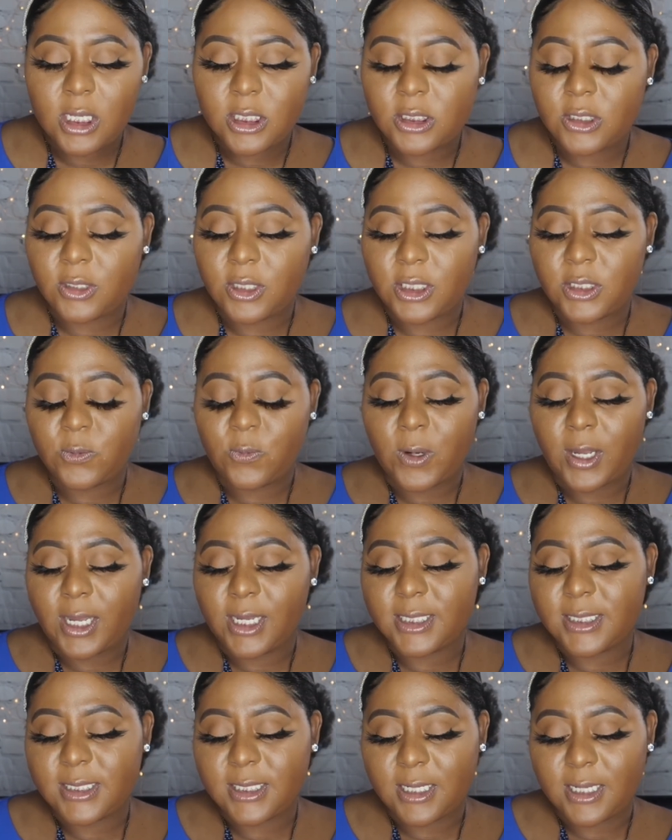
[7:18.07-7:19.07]
so this
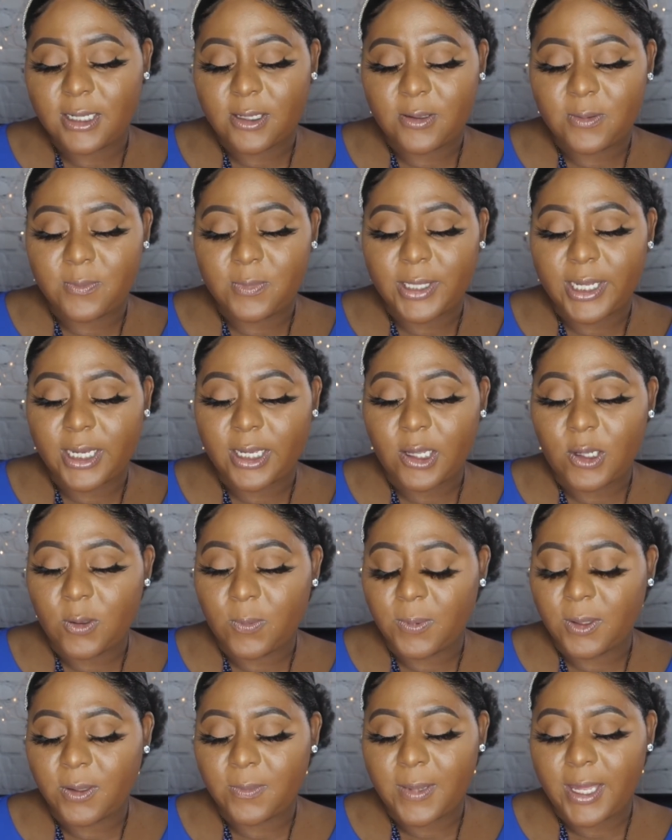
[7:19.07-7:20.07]
YSL black
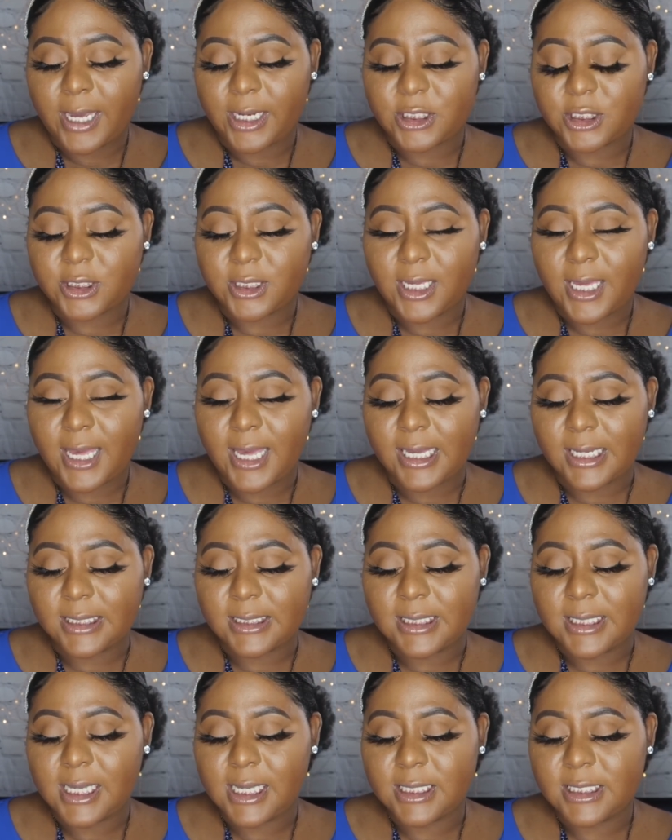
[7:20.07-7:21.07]
opium actually
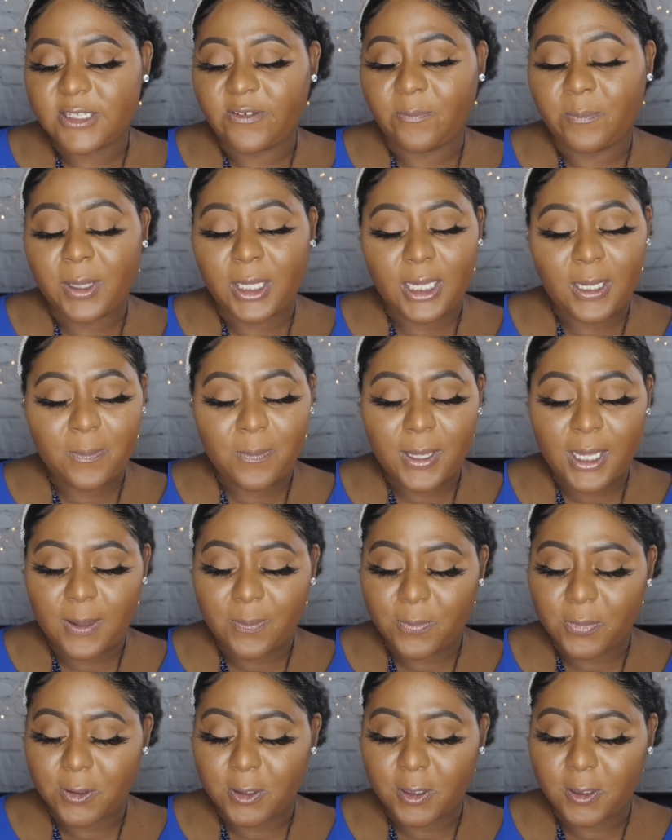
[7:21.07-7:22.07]
has hints of pink
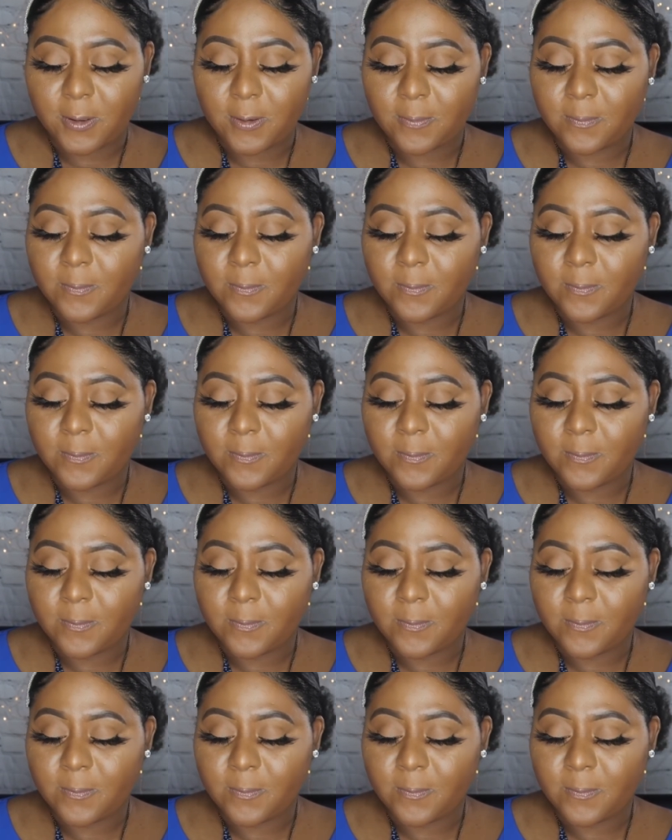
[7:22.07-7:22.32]
pepper